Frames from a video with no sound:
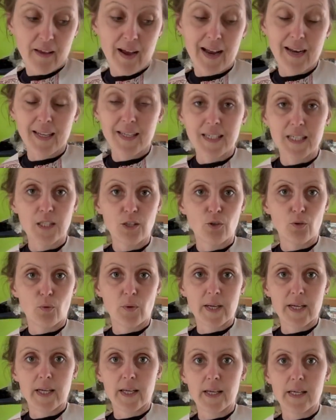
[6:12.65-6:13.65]
I like it the
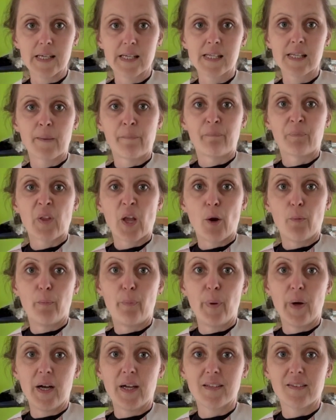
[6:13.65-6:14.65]
way it is,
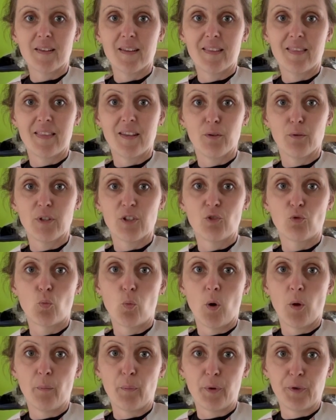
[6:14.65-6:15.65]
but there is
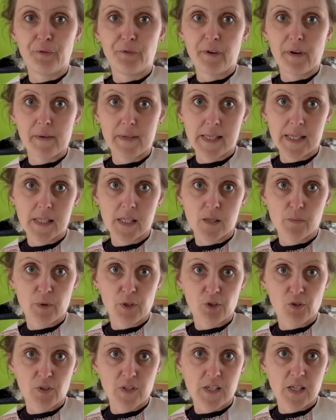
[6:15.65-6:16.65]
1.5
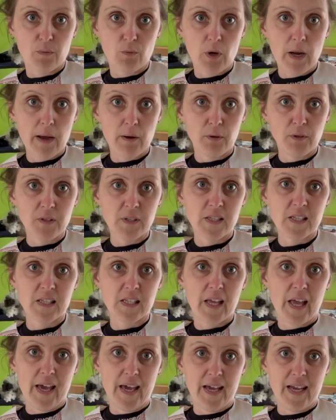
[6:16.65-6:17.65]
centimeters seam allowance
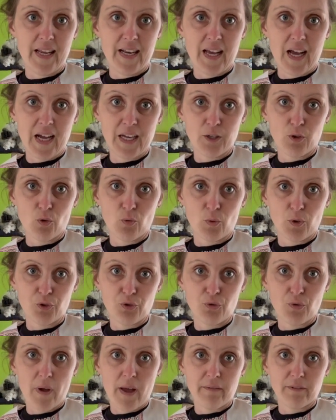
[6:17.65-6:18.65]
and I don't want
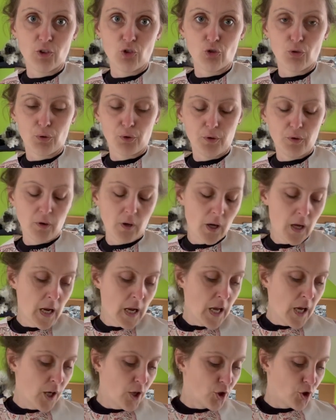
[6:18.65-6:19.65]
to have it shorter.
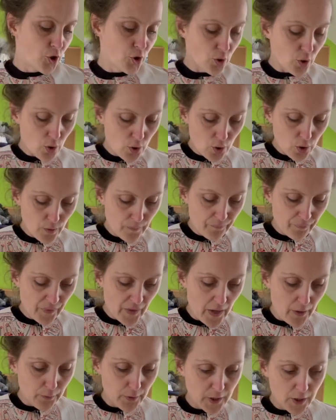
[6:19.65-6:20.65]
So
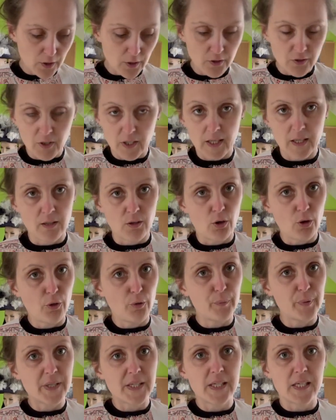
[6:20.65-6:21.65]
I will cut again all the
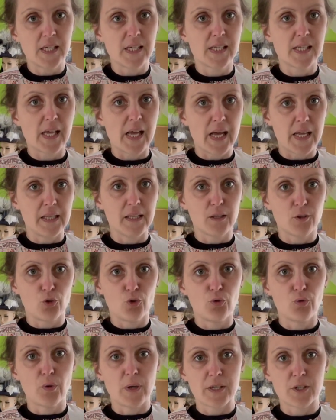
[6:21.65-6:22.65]
pieces, add
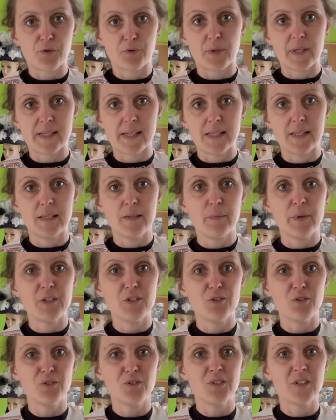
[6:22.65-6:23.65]
2 extra
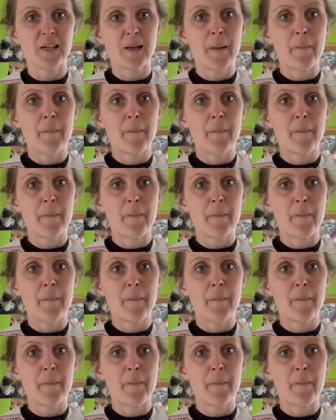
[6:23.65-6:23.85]
centimeters.